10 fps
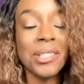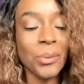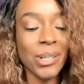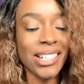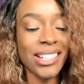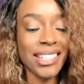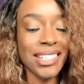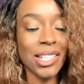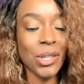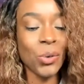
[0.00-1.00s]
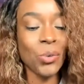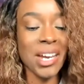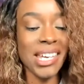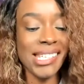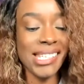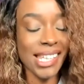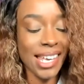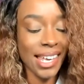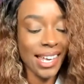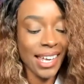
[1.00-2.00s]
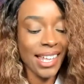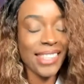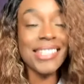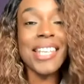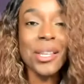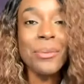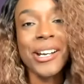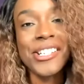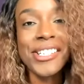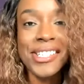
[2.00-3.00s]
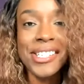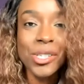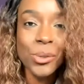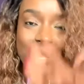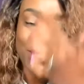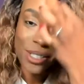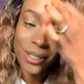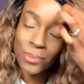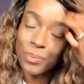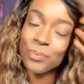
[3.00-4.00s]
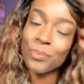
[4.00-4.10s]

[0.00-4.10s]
the wheel and see who wins the celebration situation.